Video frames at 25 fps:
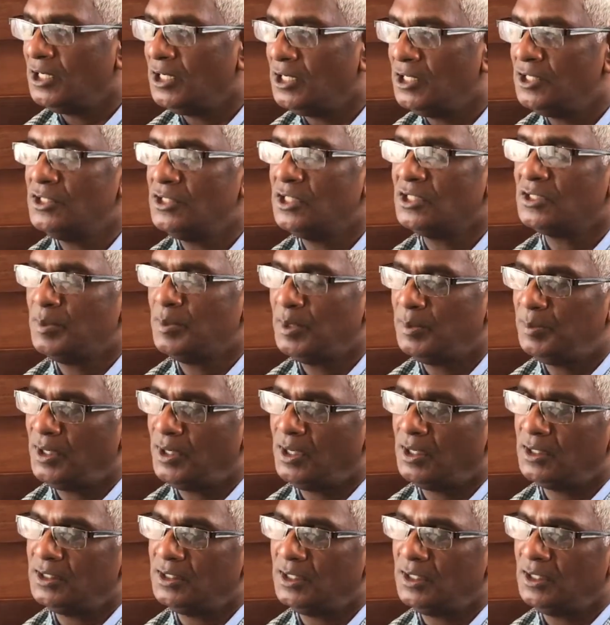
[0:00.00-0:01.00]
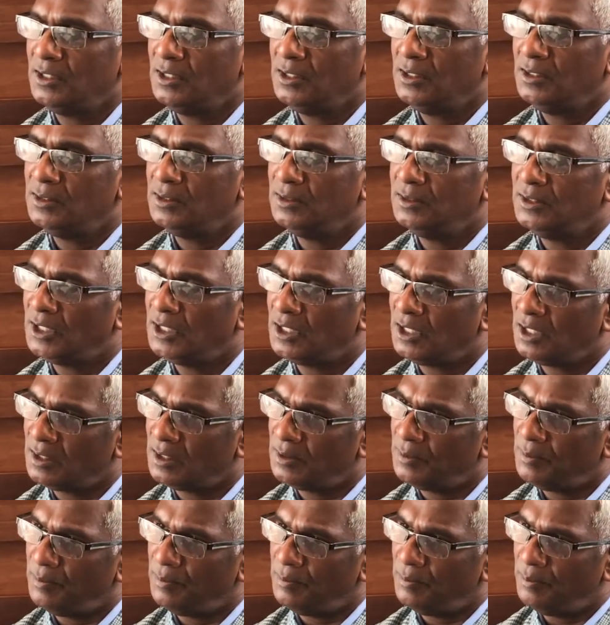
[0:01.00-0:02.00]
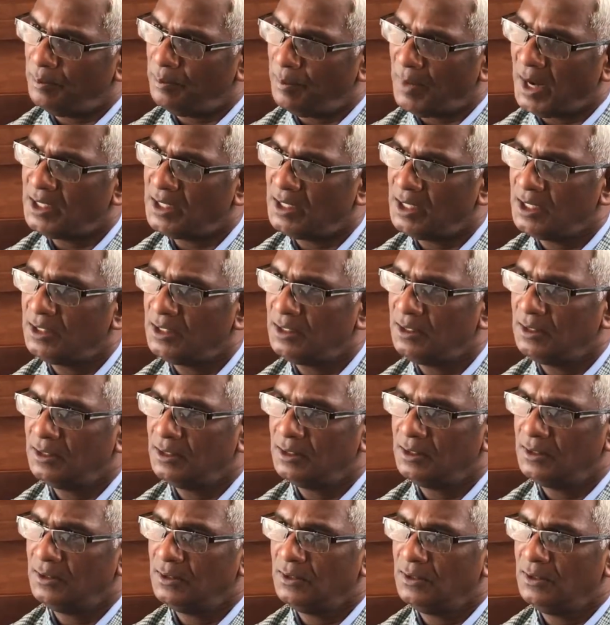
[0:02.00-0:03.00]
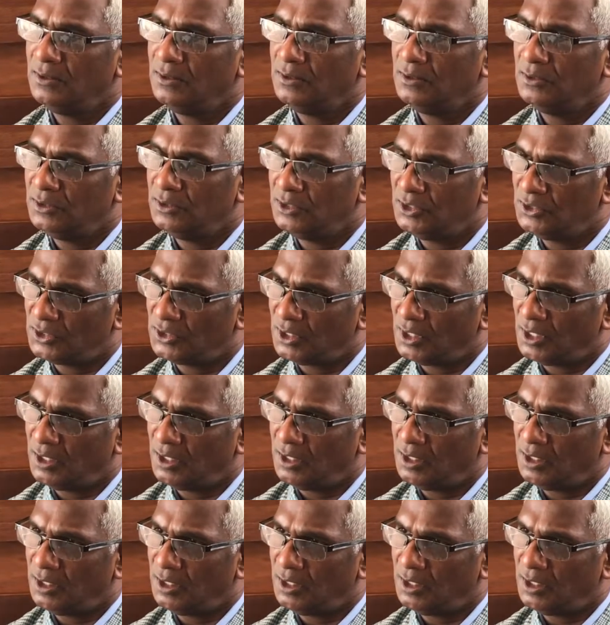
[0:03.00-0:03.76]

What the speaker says: indigenous people are there, there are mining, this